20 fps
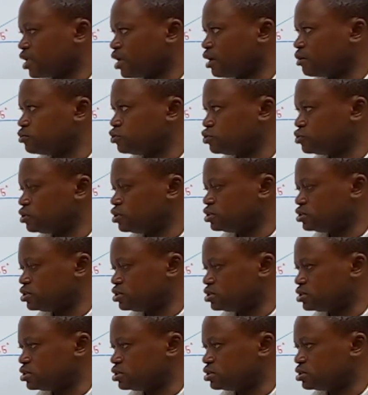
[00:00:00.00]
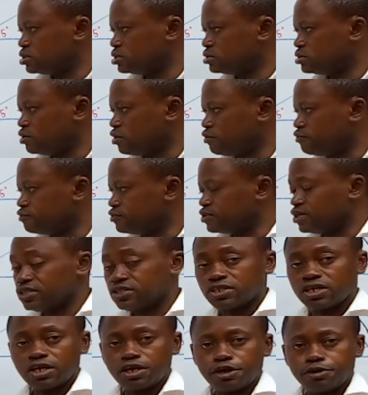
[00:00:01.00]
I'm sure it is of
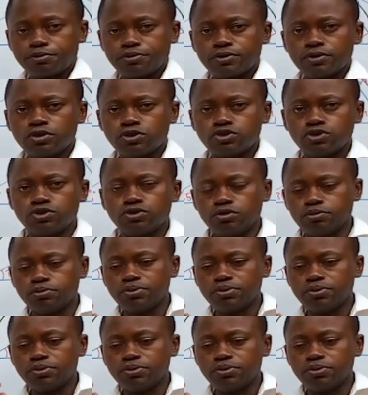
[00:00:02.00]
great help to you.